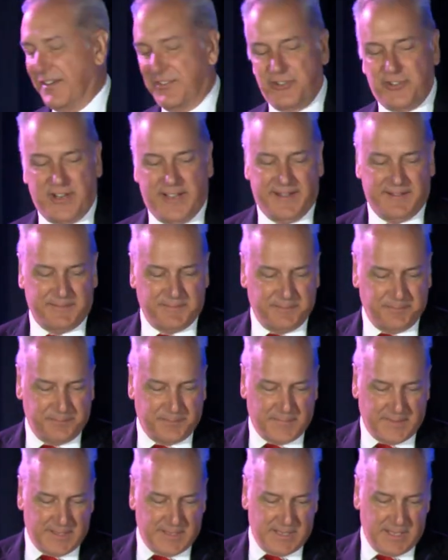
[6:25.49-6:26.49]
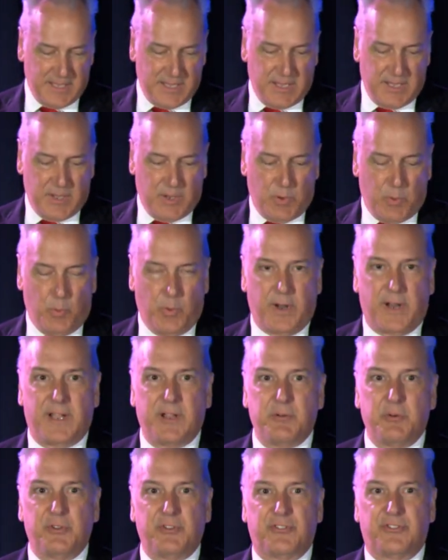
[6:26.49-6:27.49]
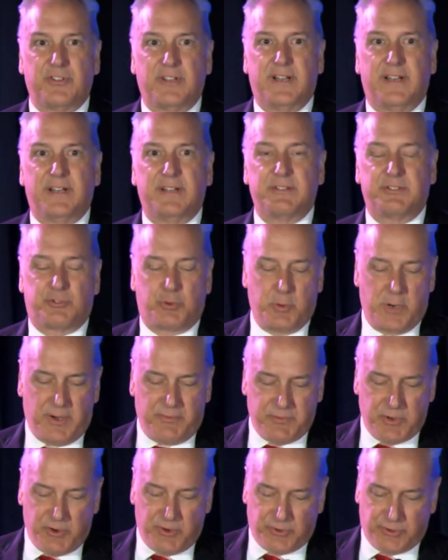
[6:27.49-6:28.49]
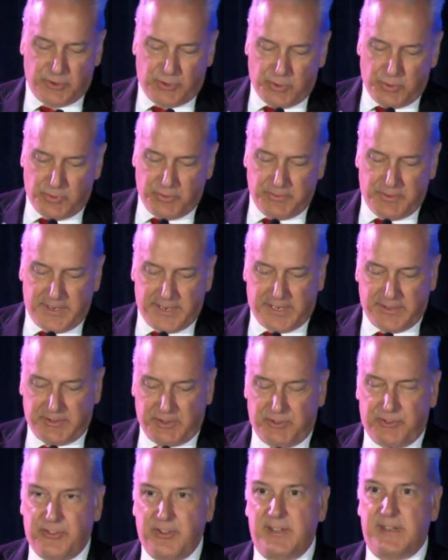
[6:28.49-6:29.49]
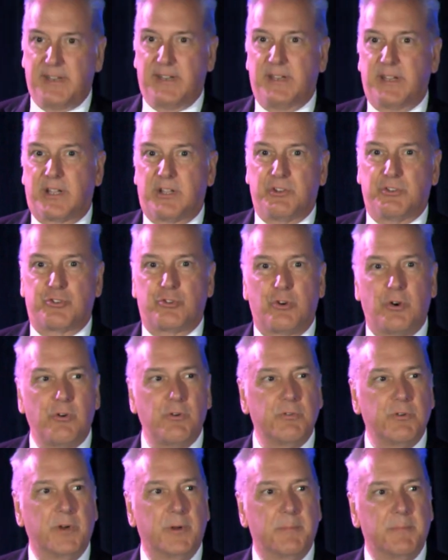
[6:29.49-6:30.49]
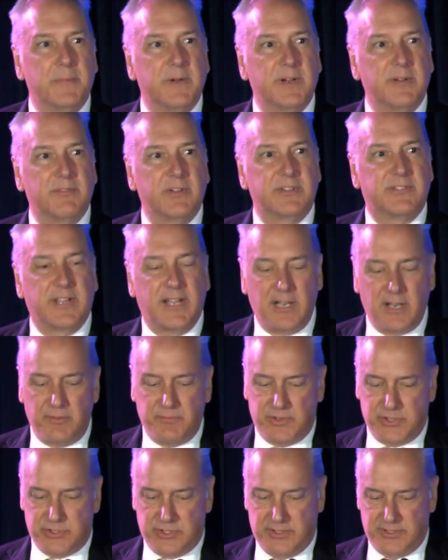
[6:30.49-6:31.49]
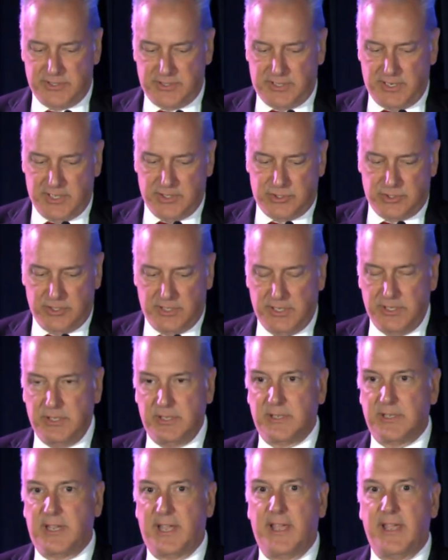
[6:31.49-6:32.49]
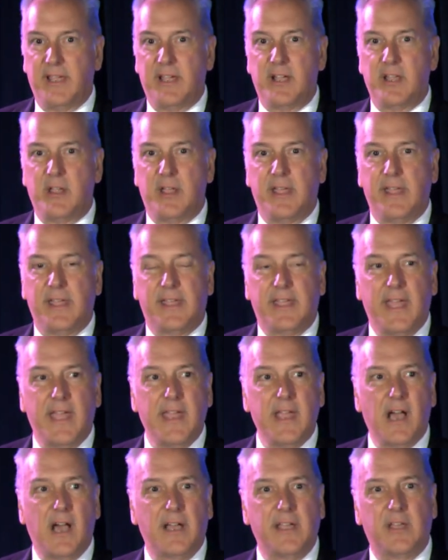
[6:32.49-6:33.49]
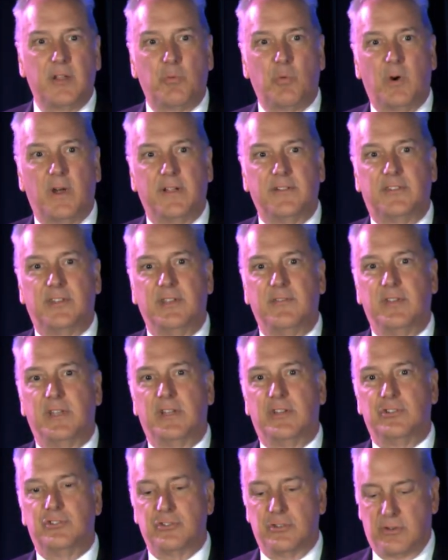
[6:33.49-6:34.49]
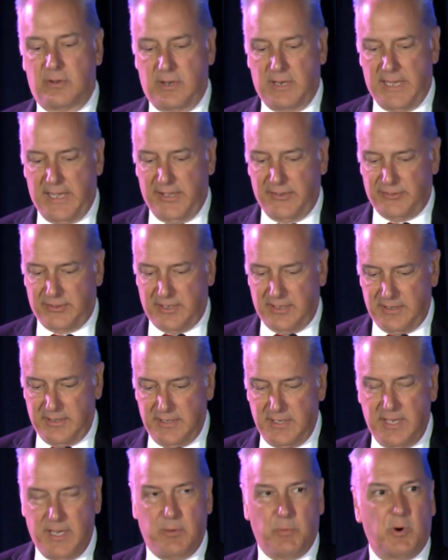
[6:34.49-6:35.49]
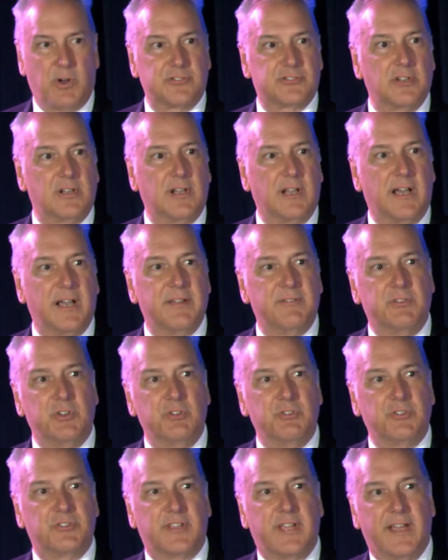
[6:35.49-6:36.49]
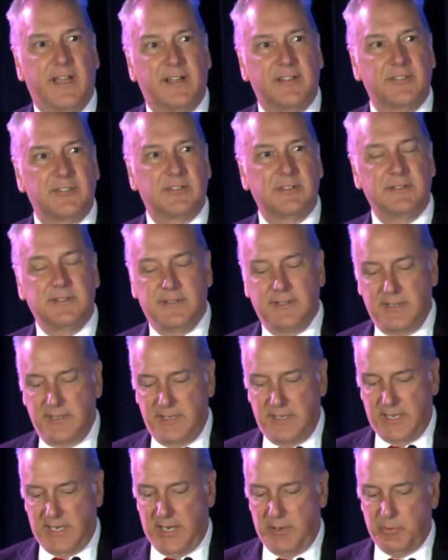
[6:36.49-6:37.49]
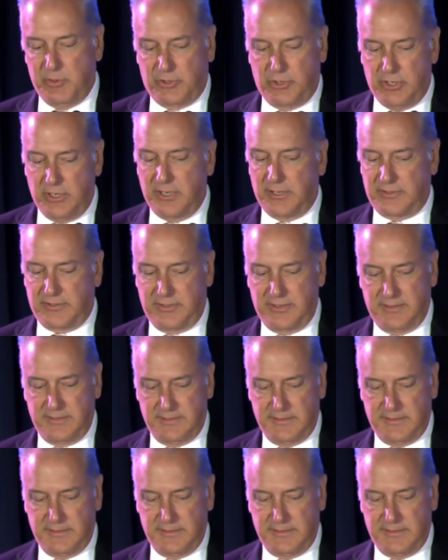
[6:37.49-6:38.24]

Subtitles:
Chad. When I was 12 years old, I got to sit in the control room of a television station in KINY-TV in Juneau, Alaska, and watch a live newscast, and I was hooked.